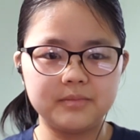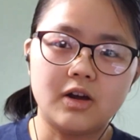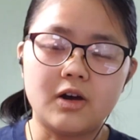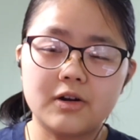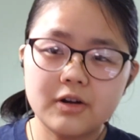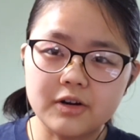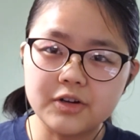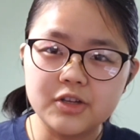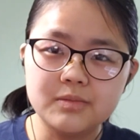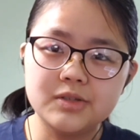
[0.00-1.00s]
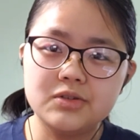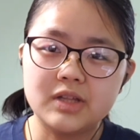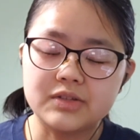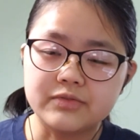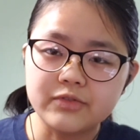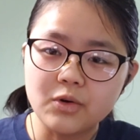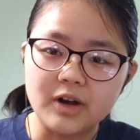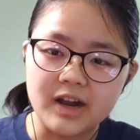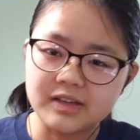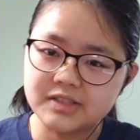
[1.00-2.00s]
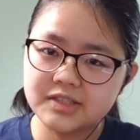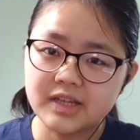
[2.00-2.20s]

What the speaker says: RR Human 2004 asks,